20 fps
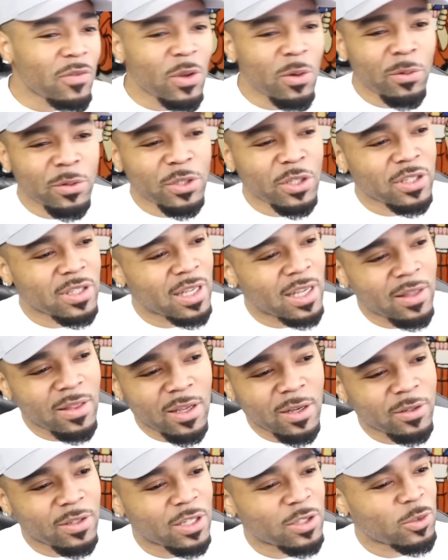if you were just in
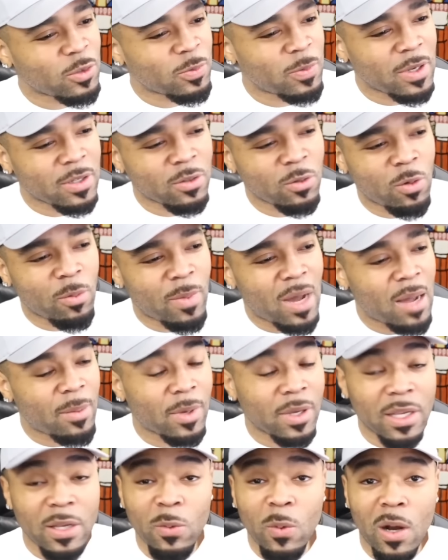there disrespecting
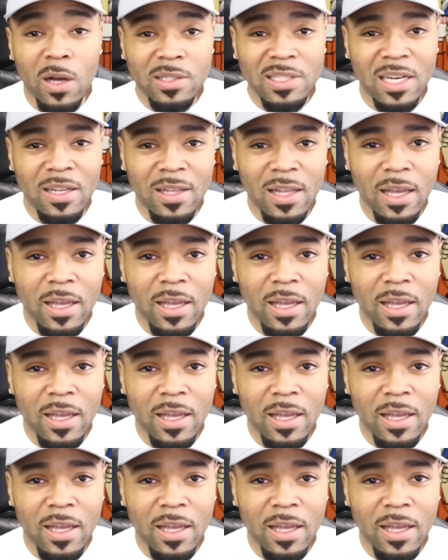Obama and he walked out